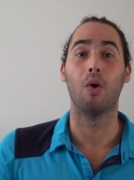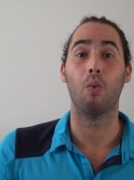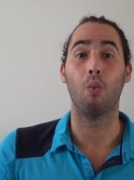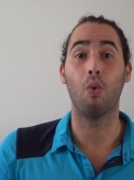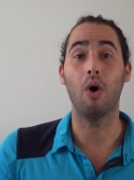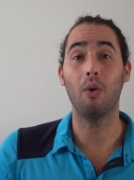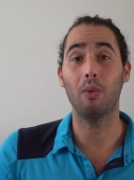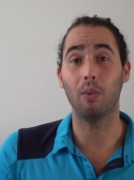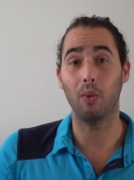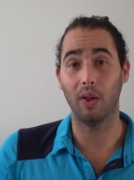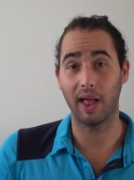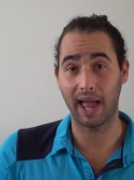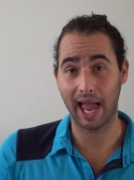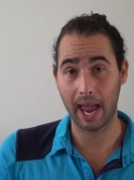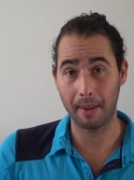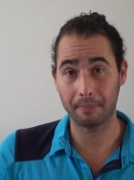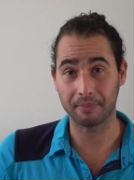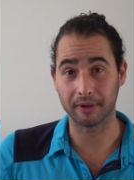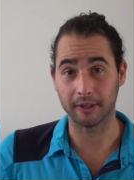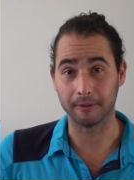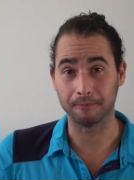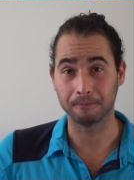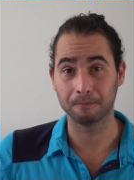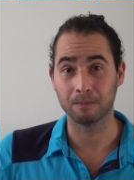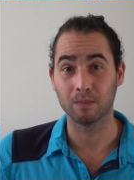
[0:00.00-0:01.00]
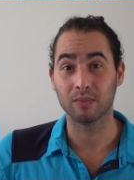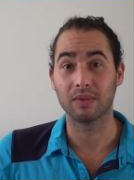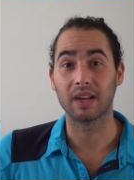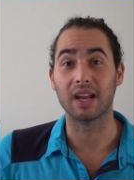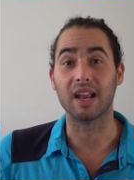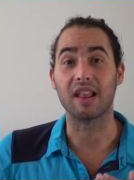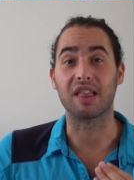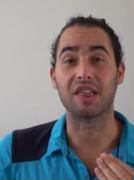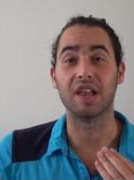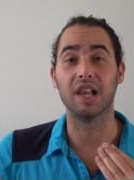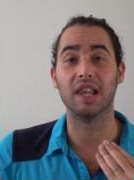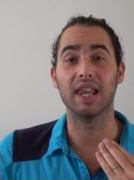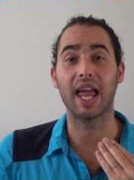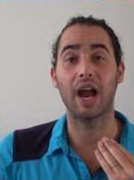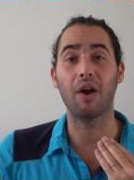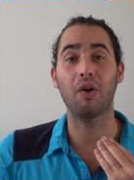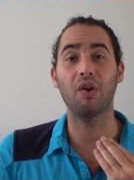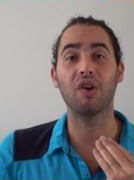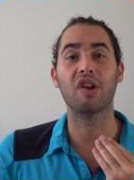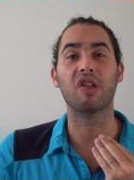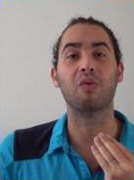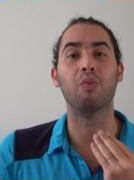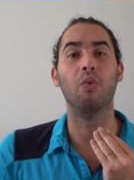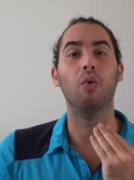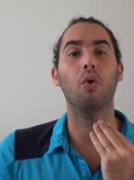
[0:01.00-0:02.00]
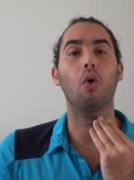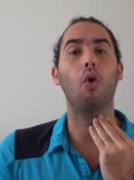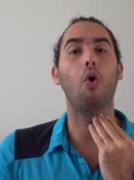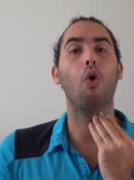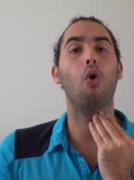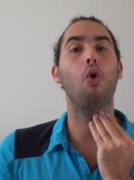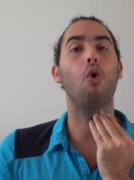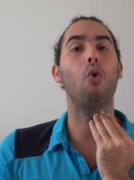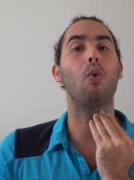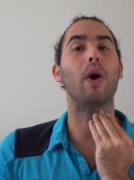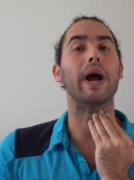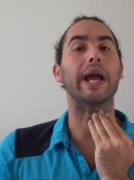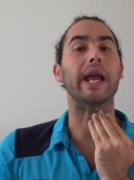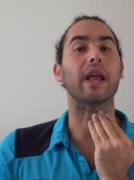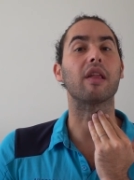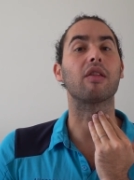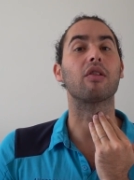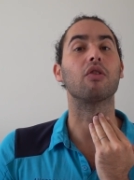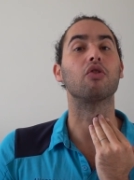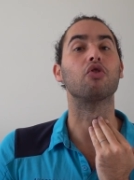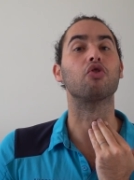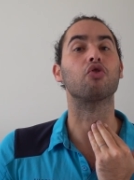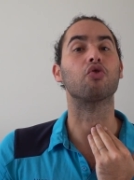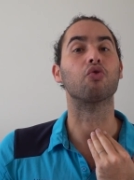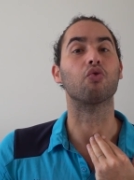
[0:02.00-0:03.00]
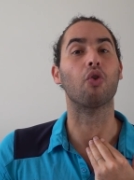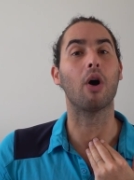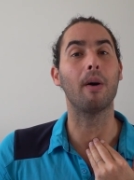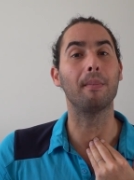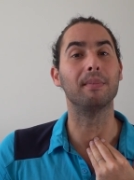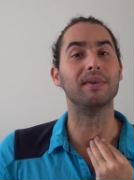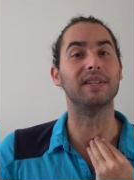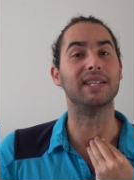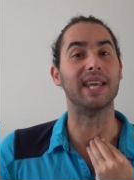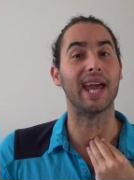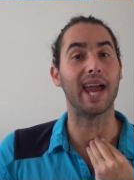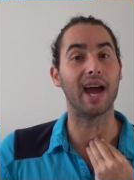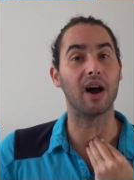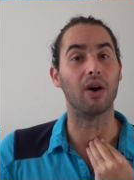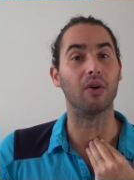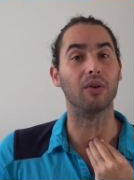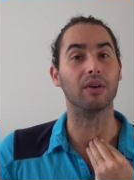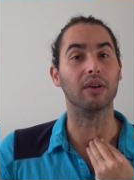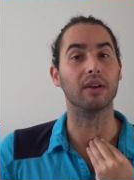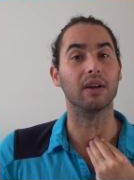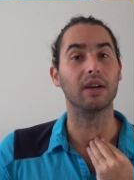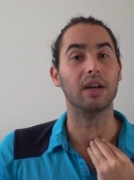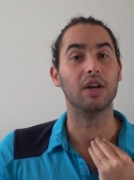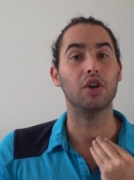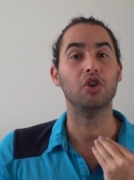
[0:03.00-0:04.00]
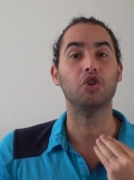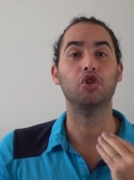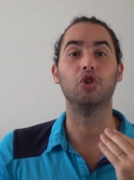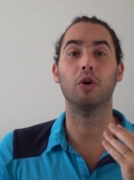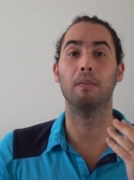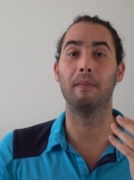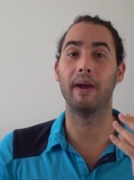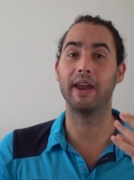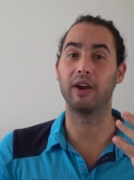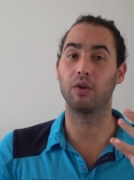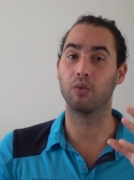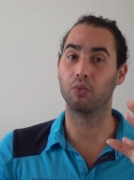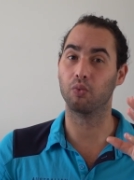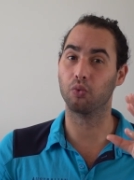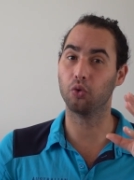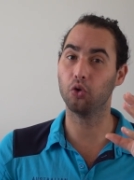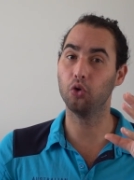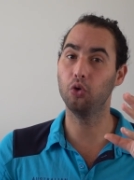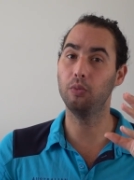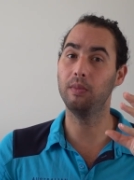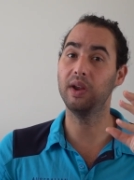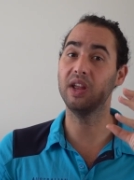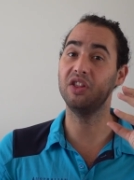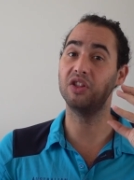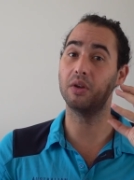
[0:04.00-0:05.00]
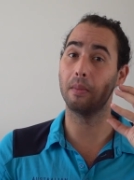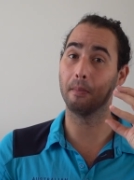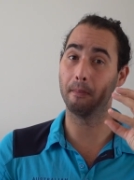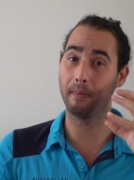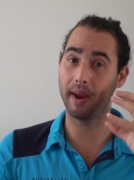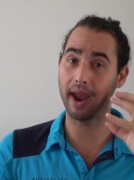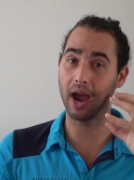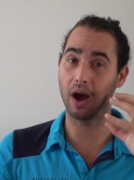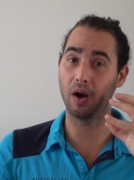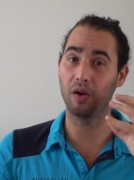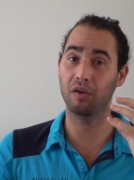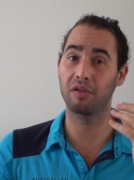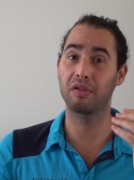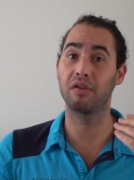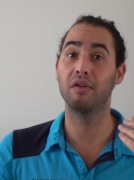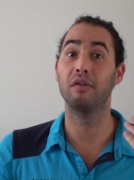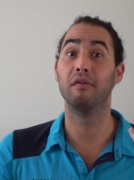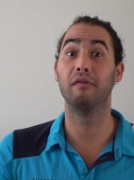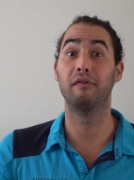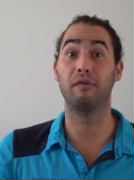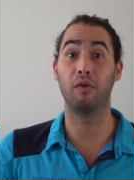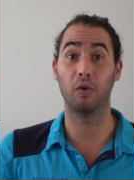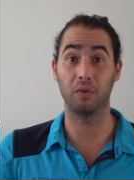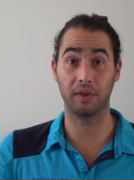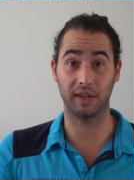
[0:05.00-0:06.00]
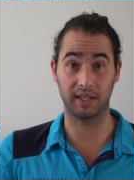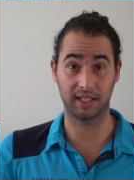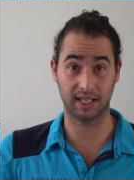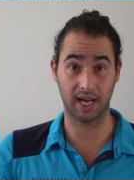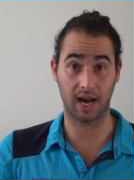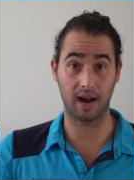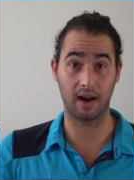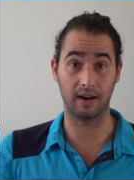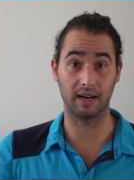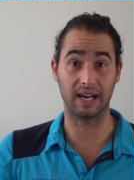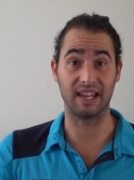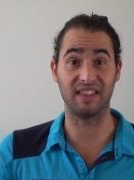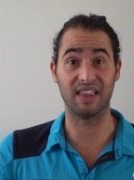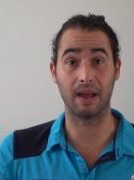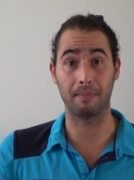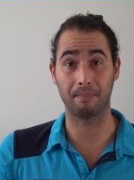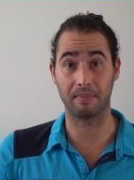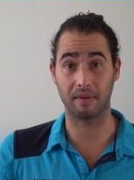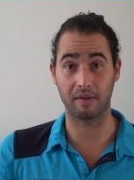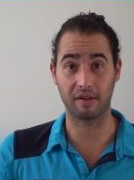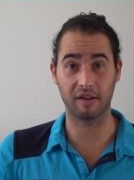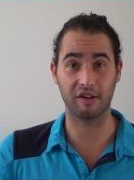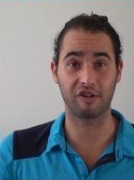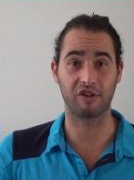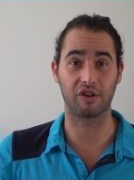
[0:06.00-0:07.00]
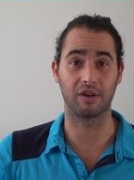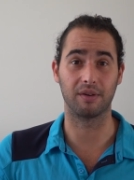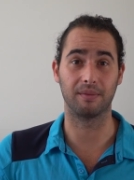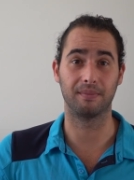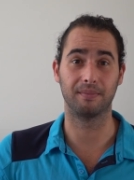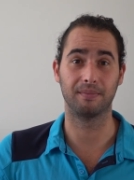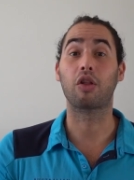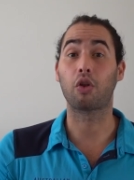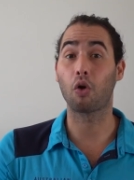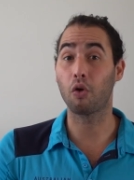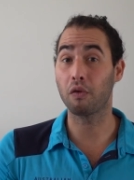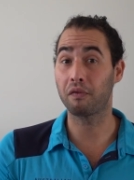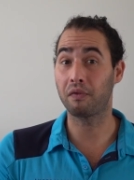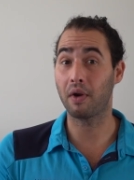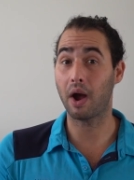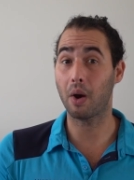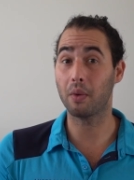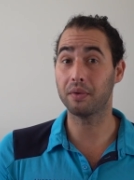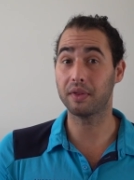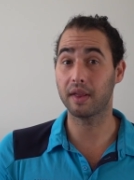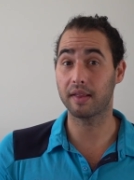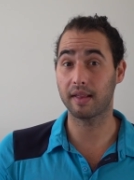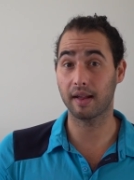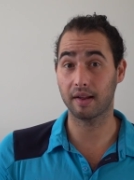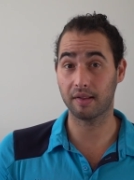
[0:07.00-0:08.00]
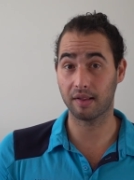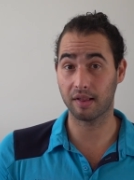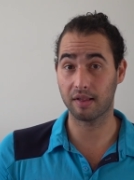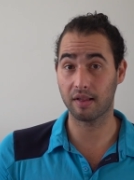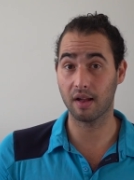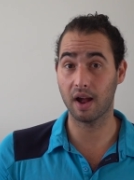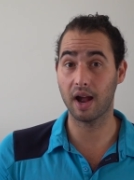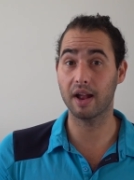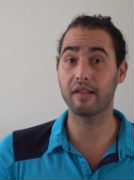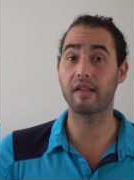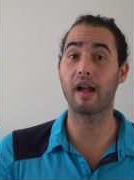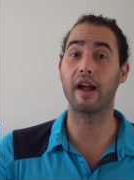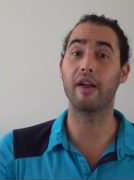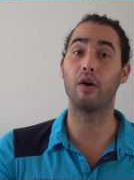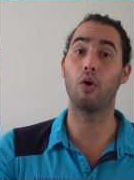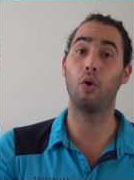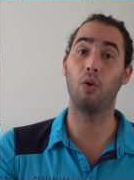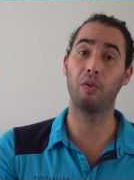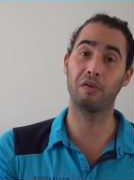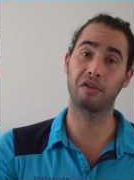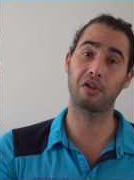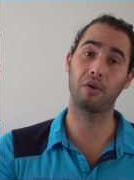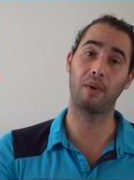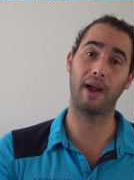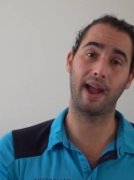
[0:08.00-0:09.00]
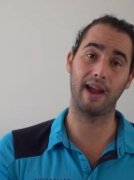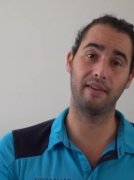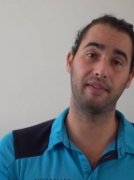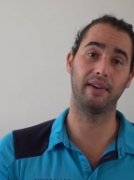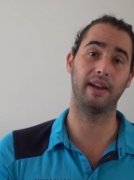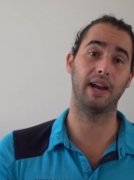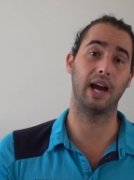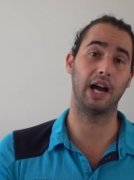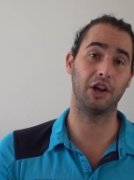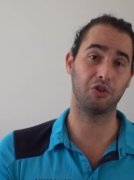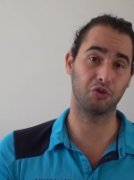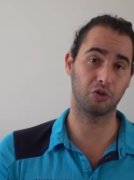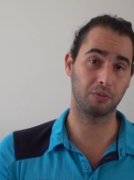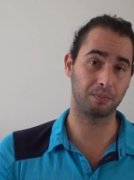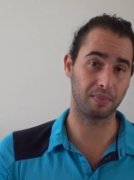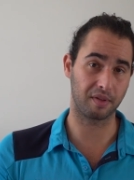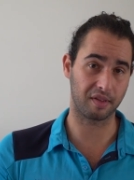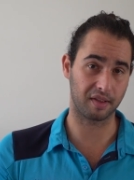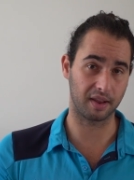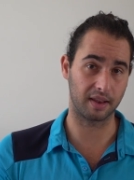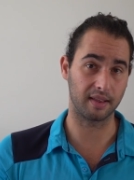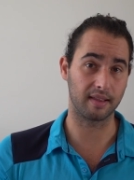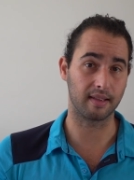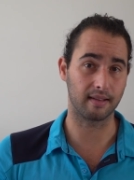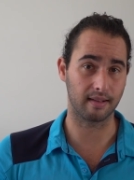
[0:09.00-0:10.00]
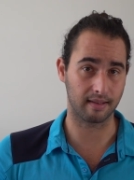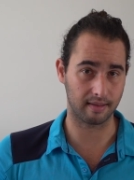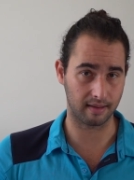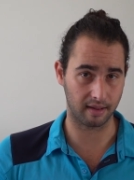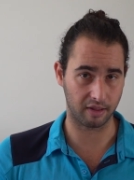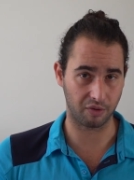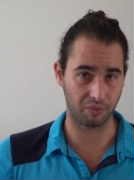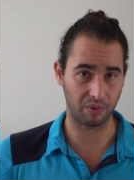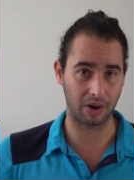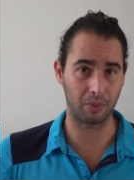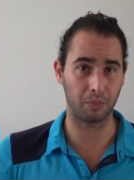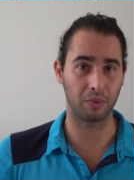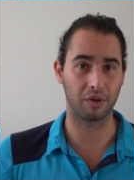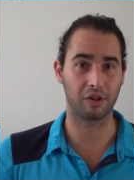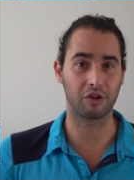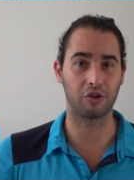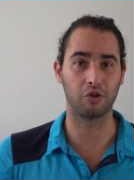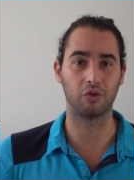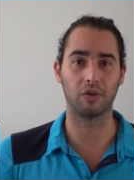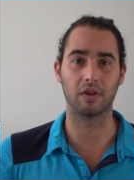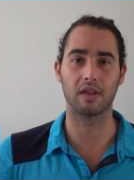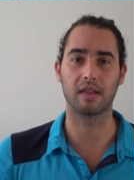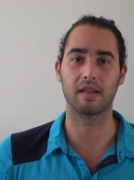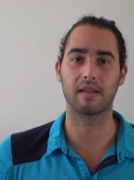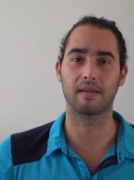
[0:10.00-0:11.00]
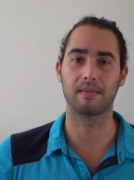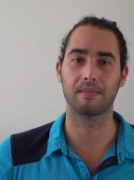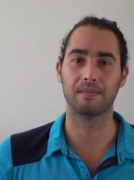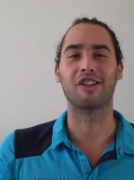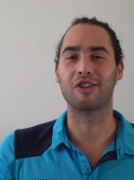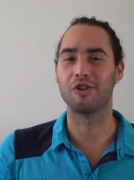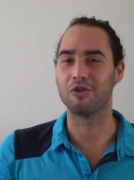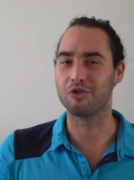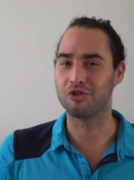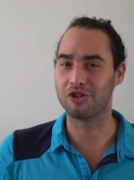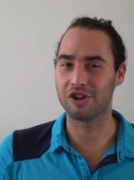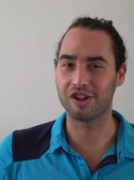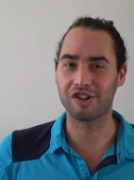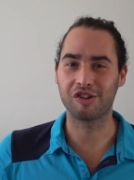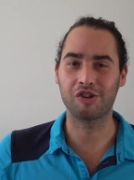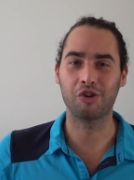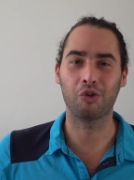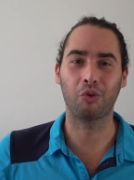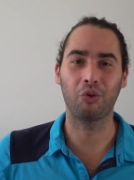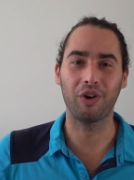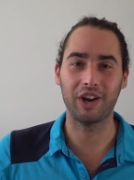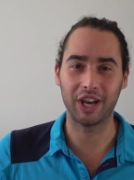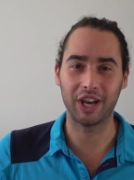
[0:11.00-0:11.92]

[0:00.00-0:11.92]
What will happen is the larynx will always drop down to make room in the mouth for the tongue in that position. So far with this exercise, I also have a 100% success rate with students. So just to